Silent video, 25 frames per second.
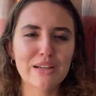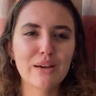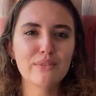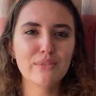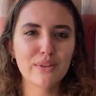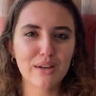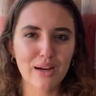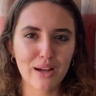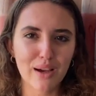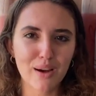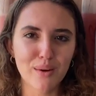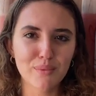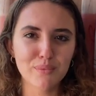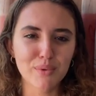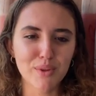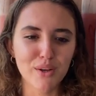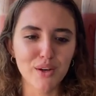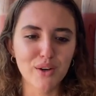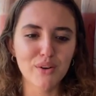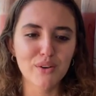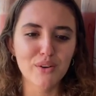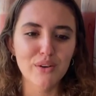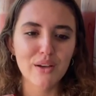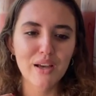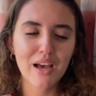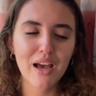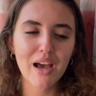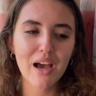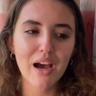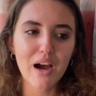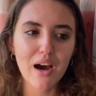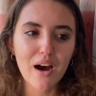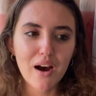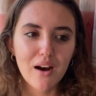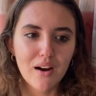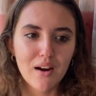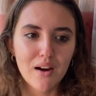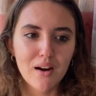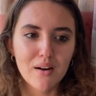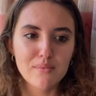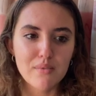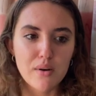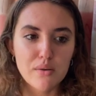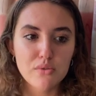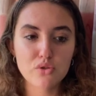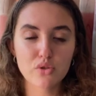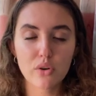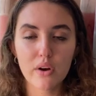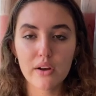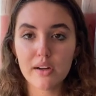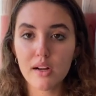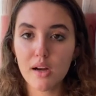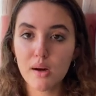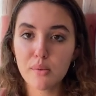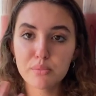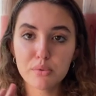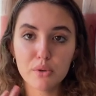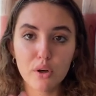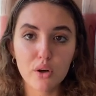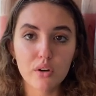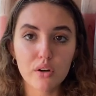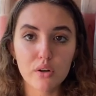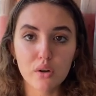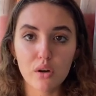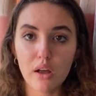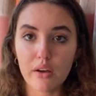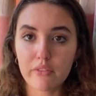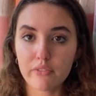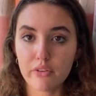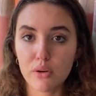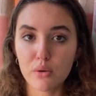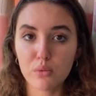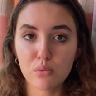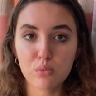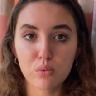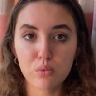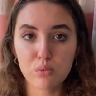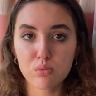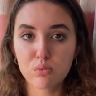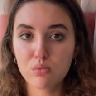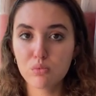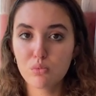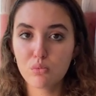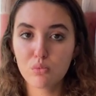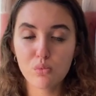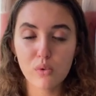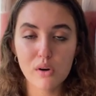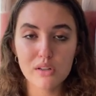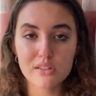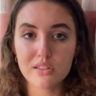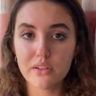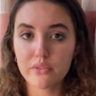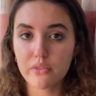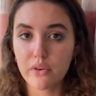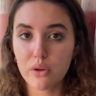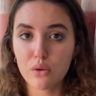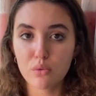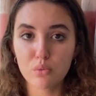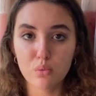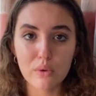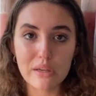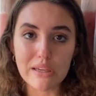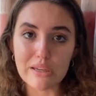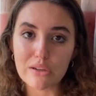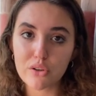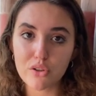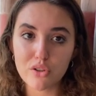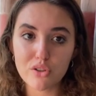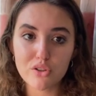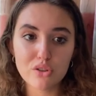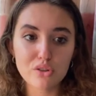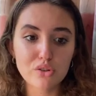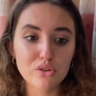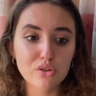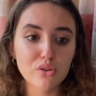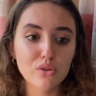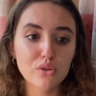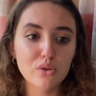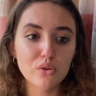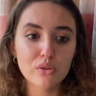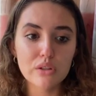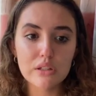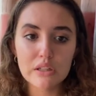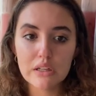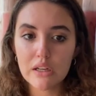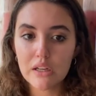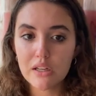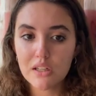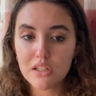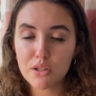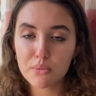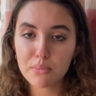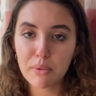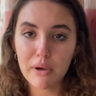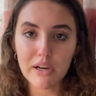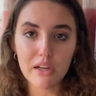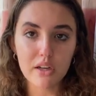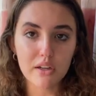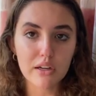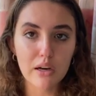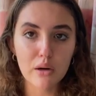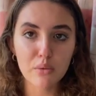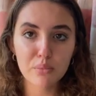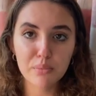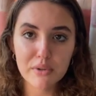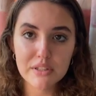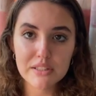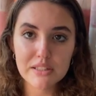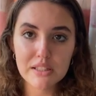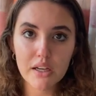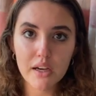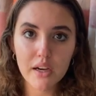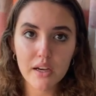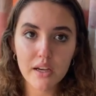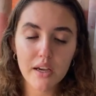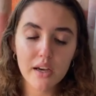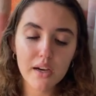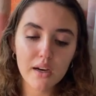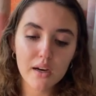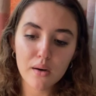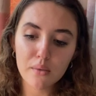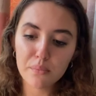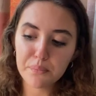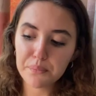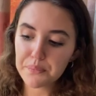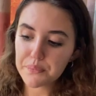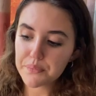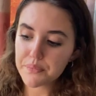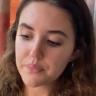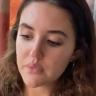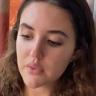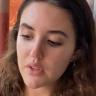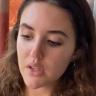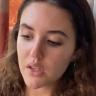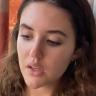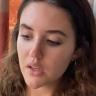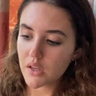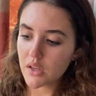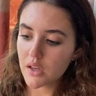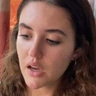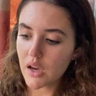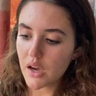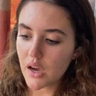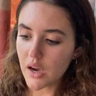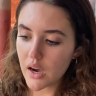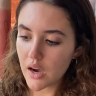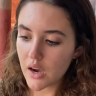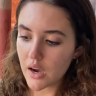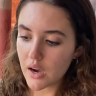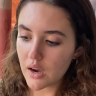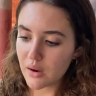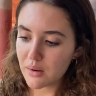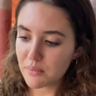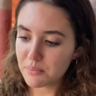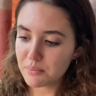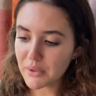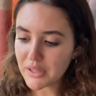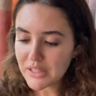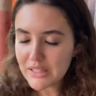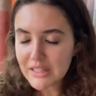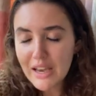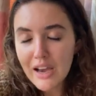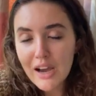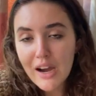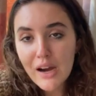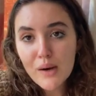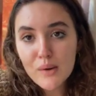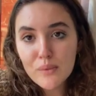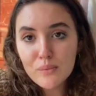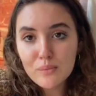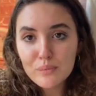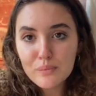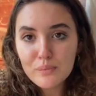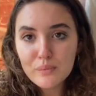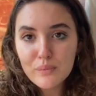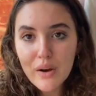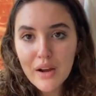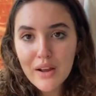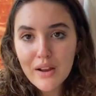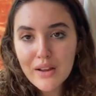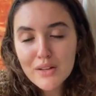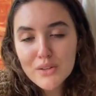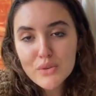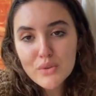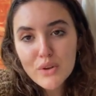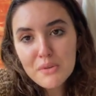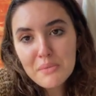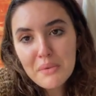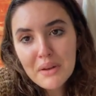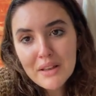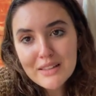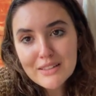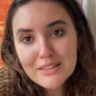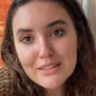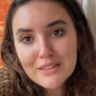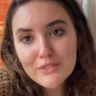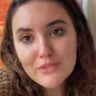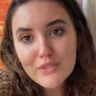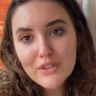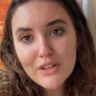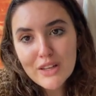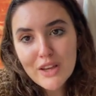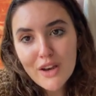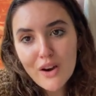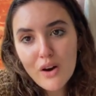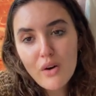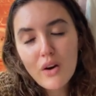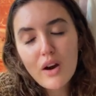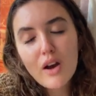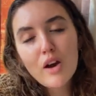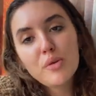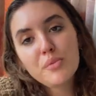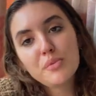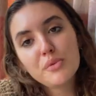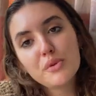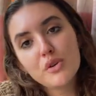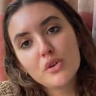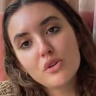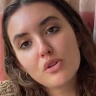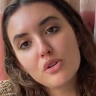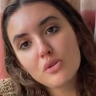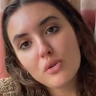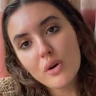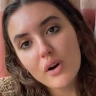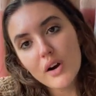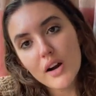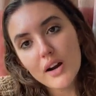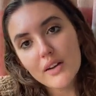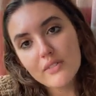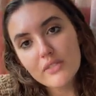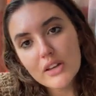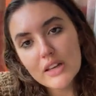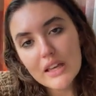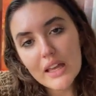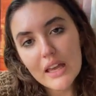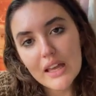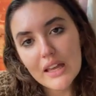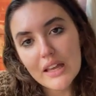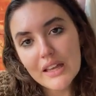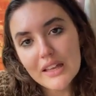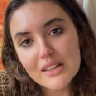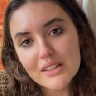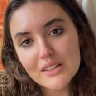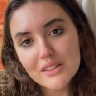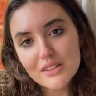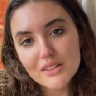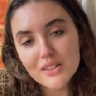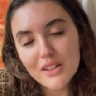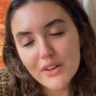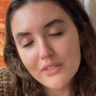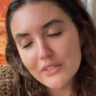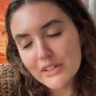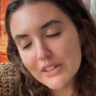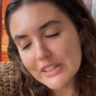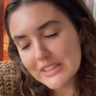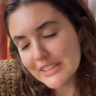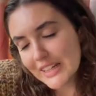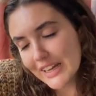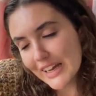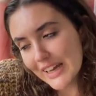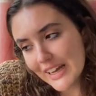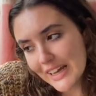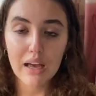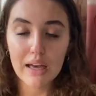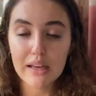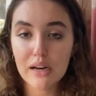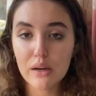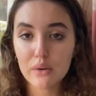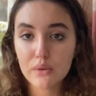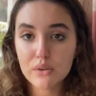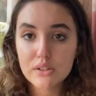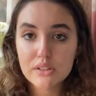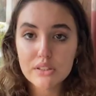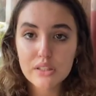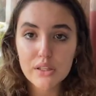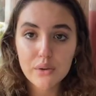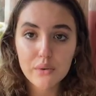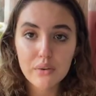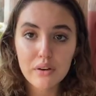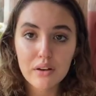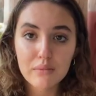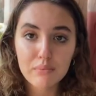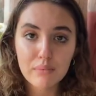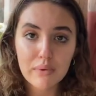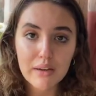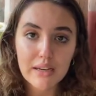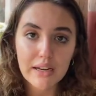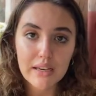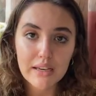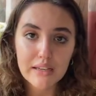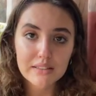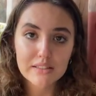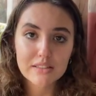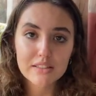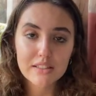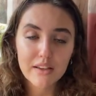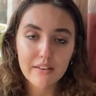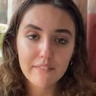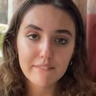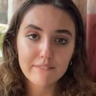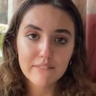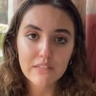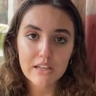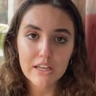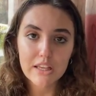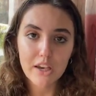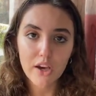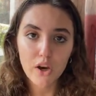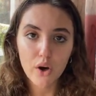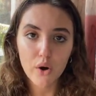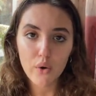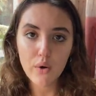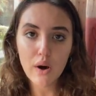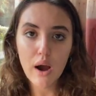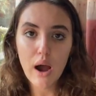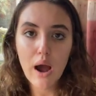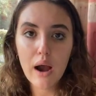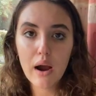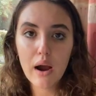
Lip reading: that I upload. I try to upload every week or two, depending on how busy I am. But yeah, I enjoyed making this video. I hope you are having a lovely day, and I will see you in my next video.